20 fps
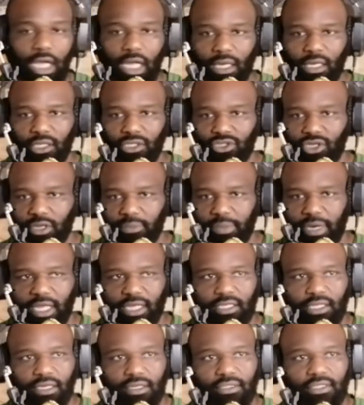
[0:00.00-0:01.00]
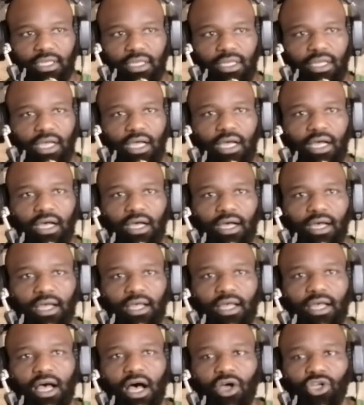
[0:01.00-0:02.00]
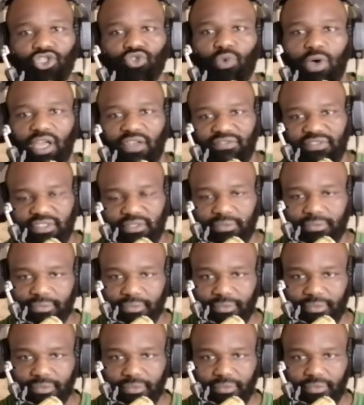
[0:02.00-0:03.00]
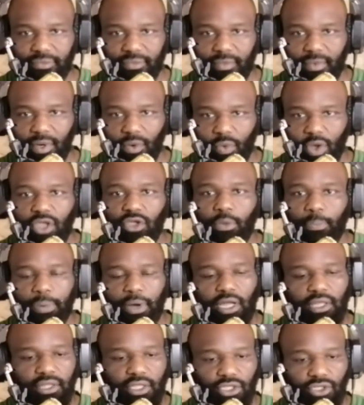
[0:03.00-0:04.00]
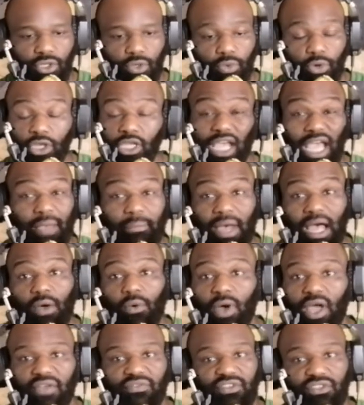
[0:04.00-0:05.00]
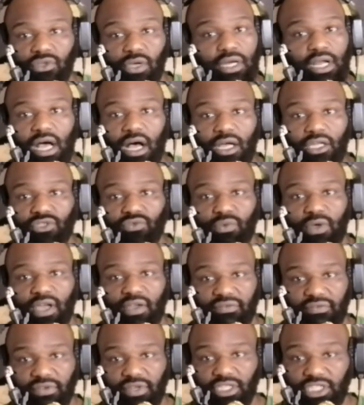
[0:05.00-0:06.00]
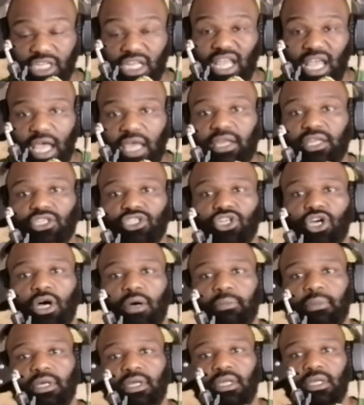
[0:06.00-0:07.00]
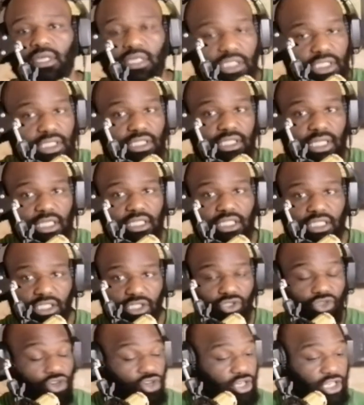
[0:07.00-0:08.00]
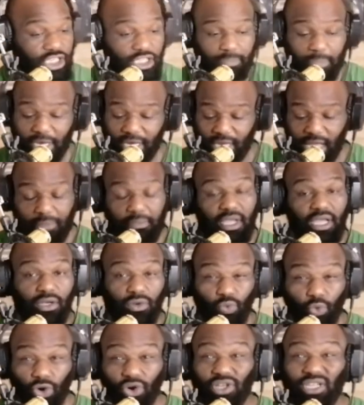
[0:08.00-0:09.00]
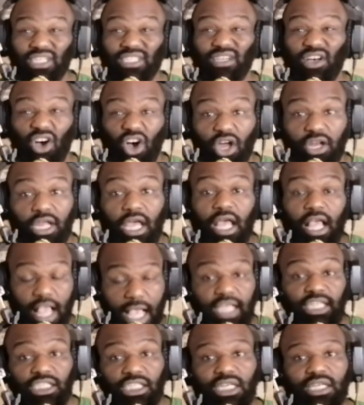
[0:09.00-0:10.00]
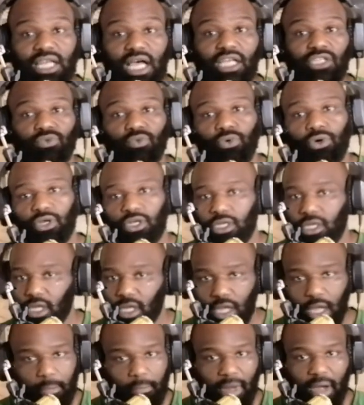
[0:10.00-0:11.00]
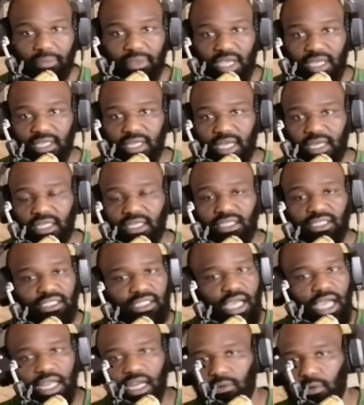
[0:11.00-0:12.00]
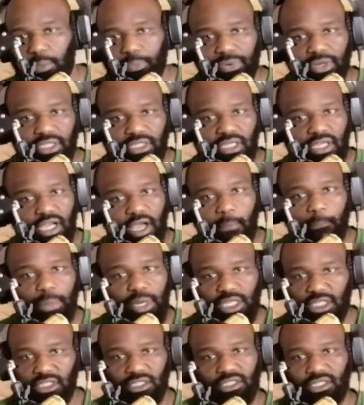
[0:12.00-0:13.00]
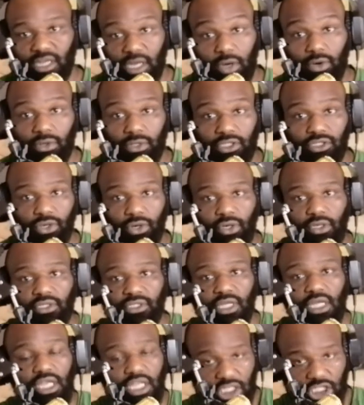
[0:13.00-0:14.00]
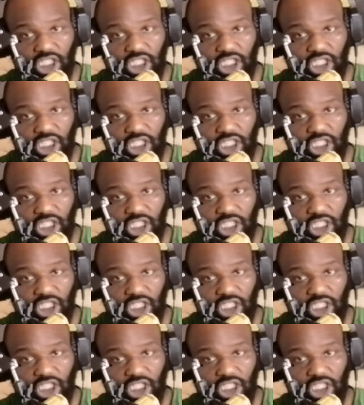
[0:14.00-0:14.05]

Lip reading: I literally blanked out. Housewives, where your partner is not working. And my wife is not a housewife. She had a job. Just that it's during this pandemic, work is hard. And she does work. Mommy and Daddy Design, our printing company, it's hers.